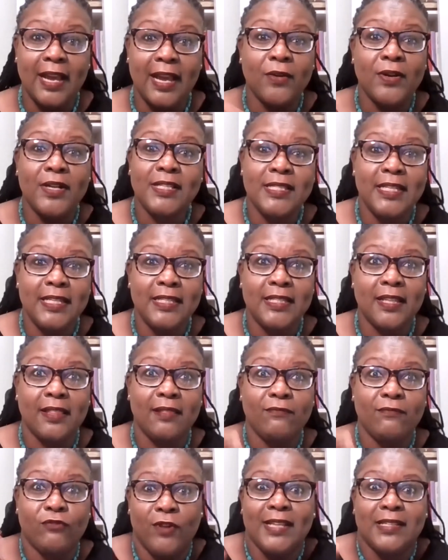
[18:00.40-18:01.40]
they always need to
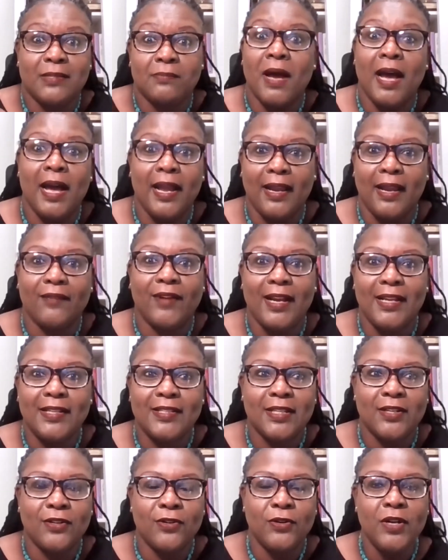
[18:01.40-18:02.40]
raise money right
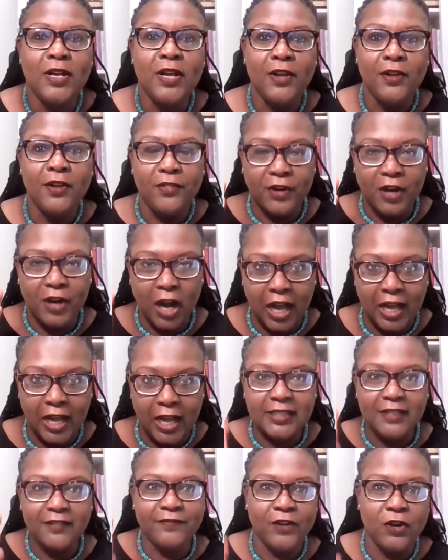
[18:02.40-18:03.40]
so they're
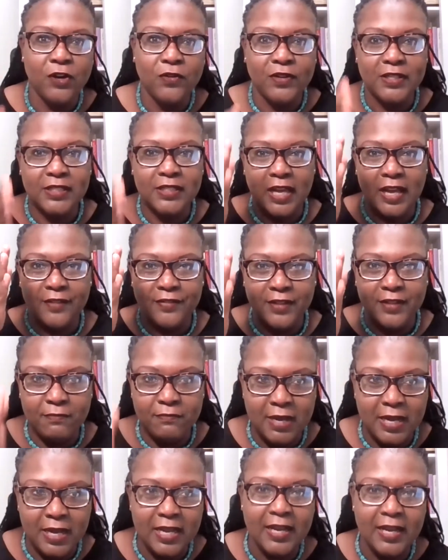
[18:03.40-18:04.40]
constantly focused on the
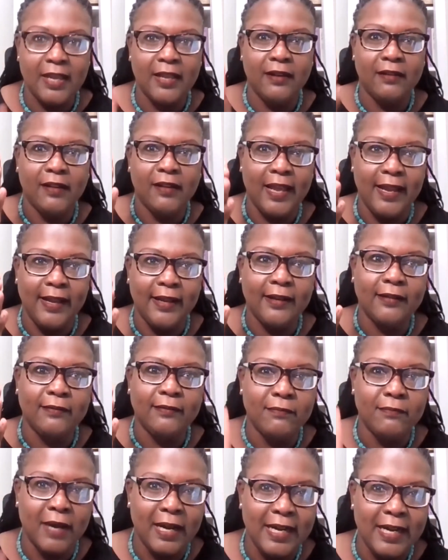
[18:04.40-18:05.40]
immediate like
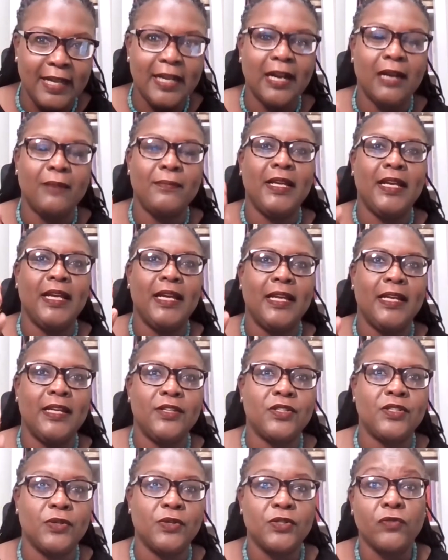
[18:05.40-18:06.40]
money coming in
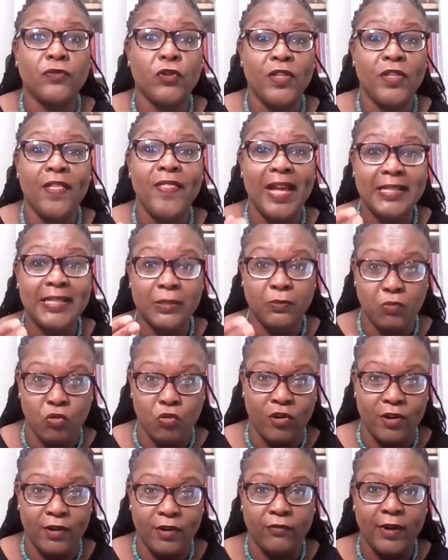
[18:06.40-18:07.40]
and so on and so forth and that's
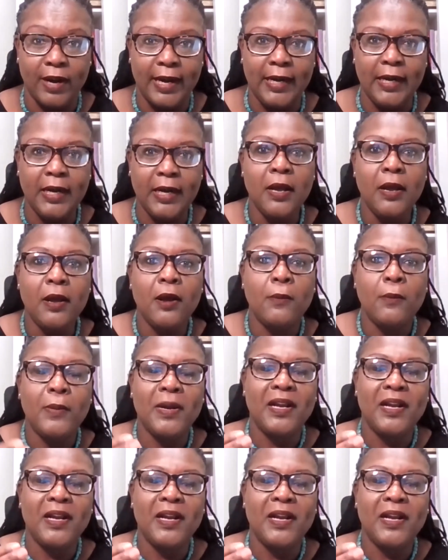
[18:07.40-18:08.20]
important right yeah